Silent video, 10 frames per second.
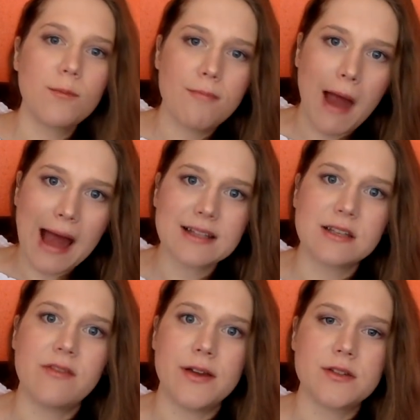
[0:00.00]

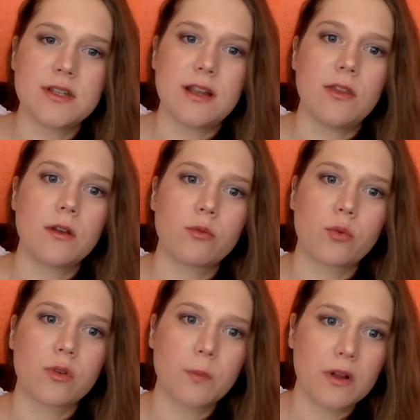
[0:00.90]
massive entity that is
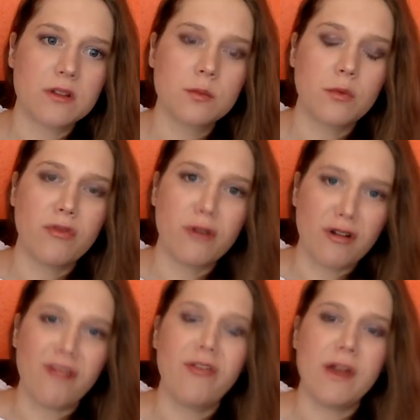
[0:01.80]
responsible for
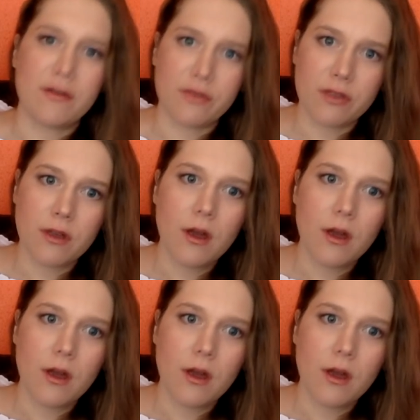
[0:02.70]
1/5